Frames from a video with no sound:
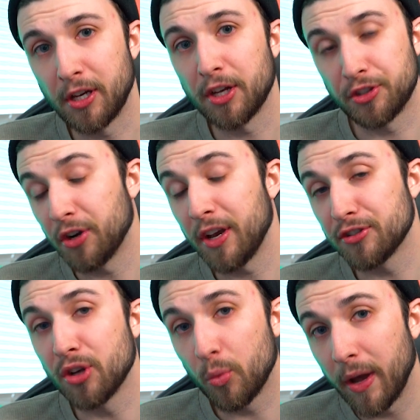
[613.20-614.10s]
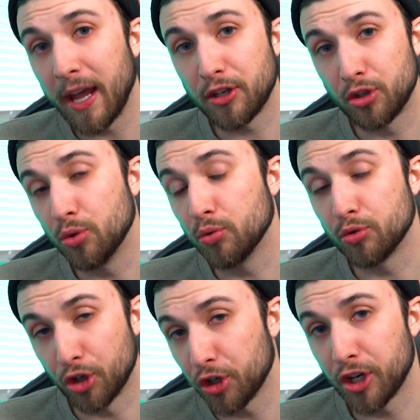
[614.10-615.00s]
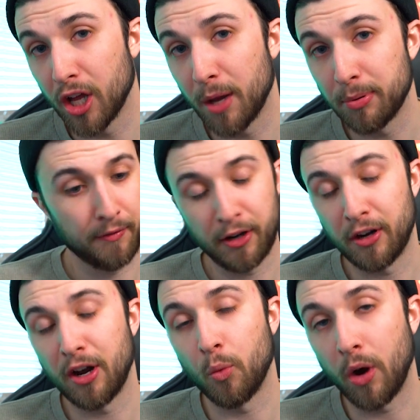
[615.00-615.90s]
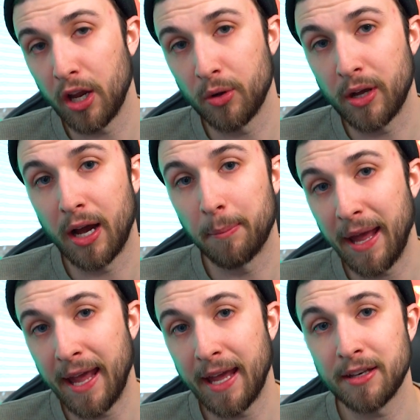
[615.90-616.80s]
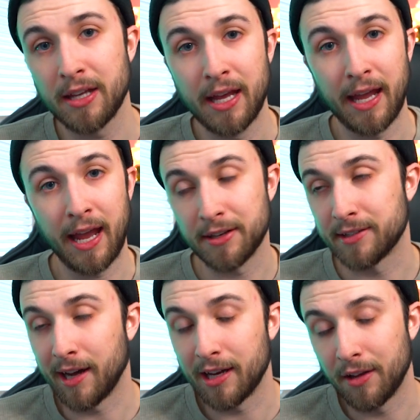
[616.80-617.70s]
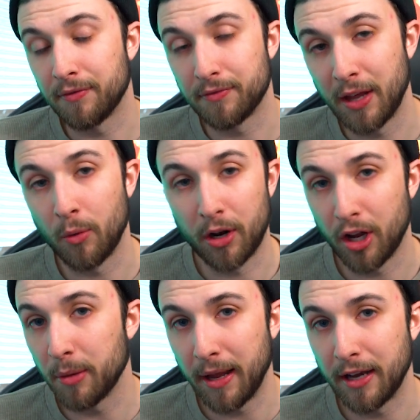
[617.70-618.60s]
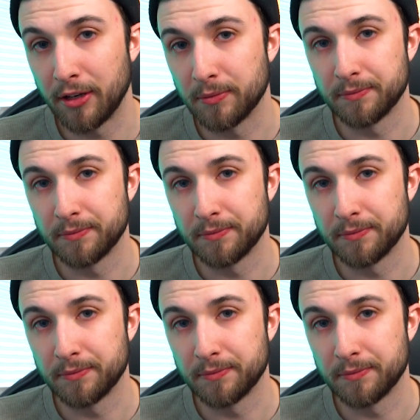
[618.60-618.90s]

because there is no way to search it up, figure out why you got banned, and decide if they want to unban you.